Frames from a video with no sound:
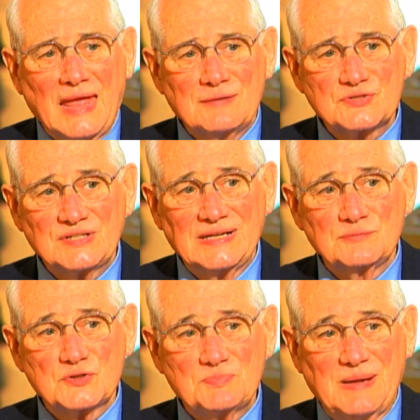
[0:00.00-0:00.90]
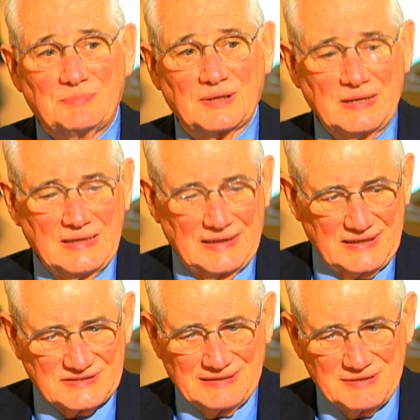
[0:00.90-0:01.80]
I was sitting with these people, and
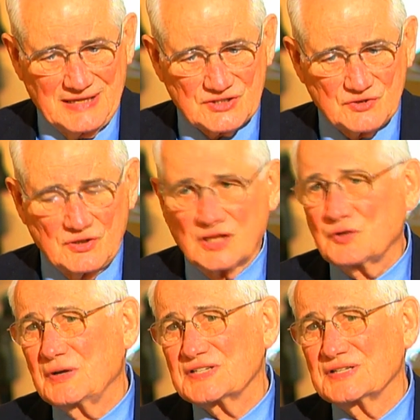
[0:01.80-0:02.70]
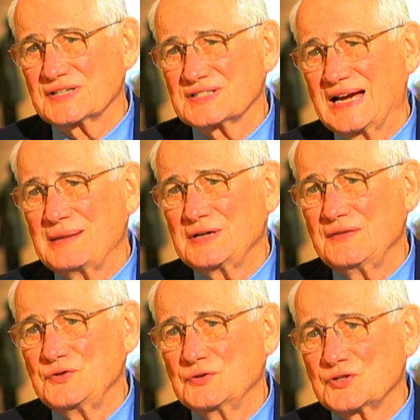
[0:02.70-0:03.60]
I said, let me ask you all a question. I said, how many
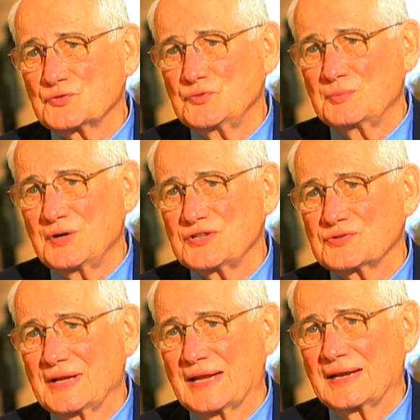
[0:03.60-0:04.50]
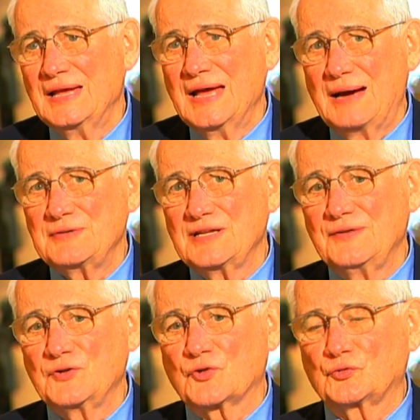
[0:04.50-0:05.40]
of you in this room, raise your hand, how many
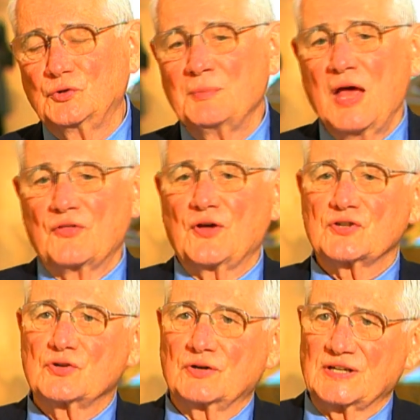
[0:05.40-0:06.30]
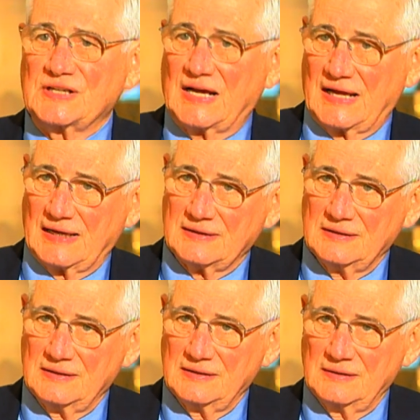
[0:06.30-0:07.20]
of you in this room thought you were going to die?
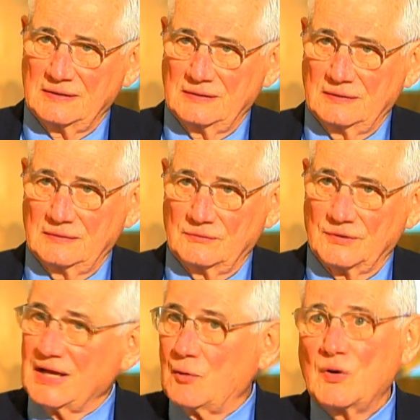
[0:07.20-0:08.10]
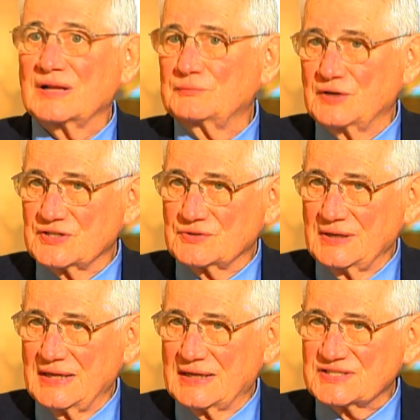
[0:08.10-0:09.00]
Well, not one of them raised their
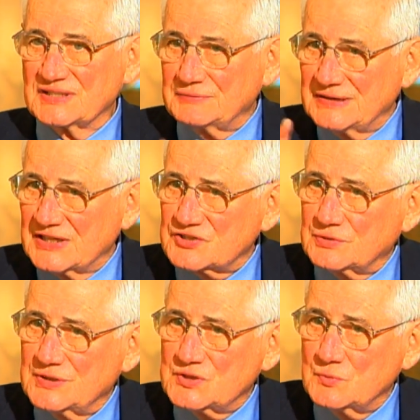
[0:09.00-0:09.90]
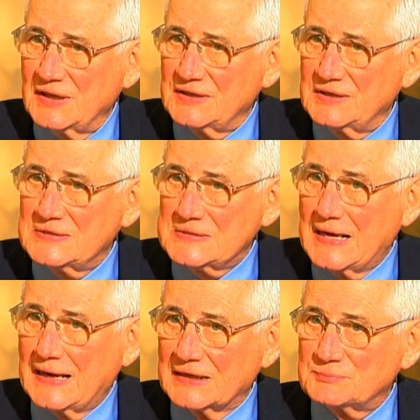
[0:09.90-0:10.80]
hand. I said, well, that's the reason why you didn't
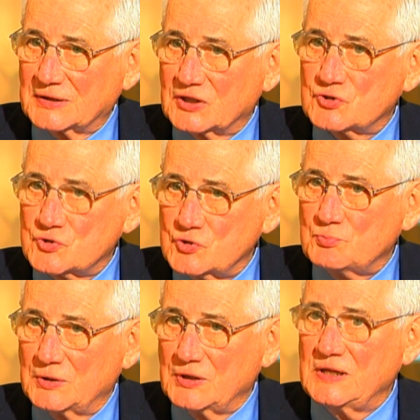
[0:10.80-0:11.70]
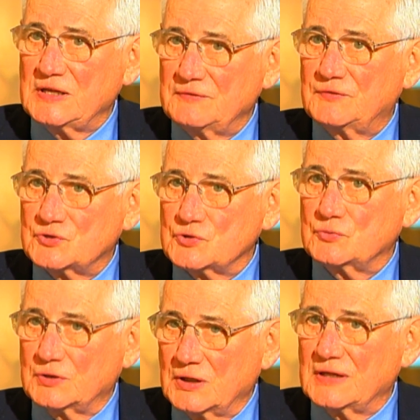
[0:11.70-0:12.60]
die, because you believed that you
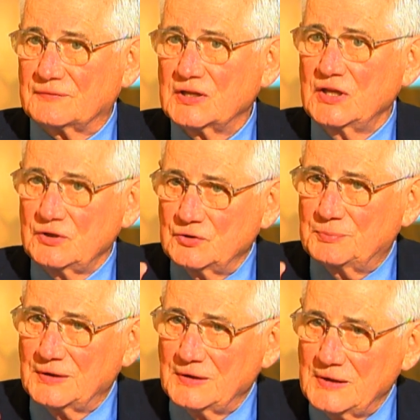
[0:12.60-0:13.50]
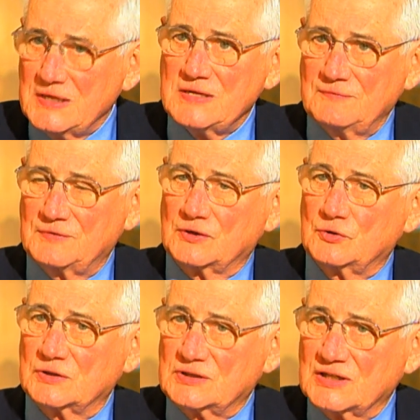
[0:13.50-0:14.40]
would live. You believed that
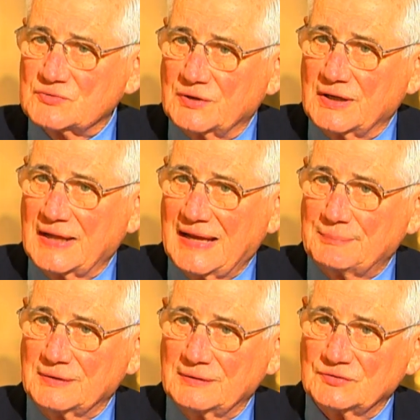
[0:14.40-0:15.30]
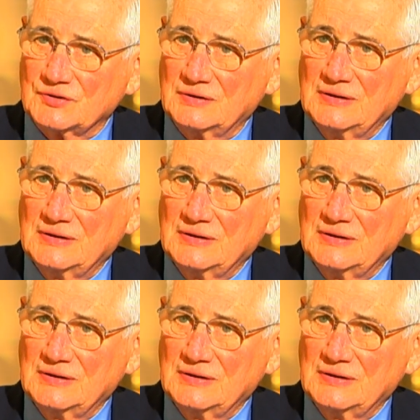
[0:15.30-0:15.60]
good things were going to happen, you see.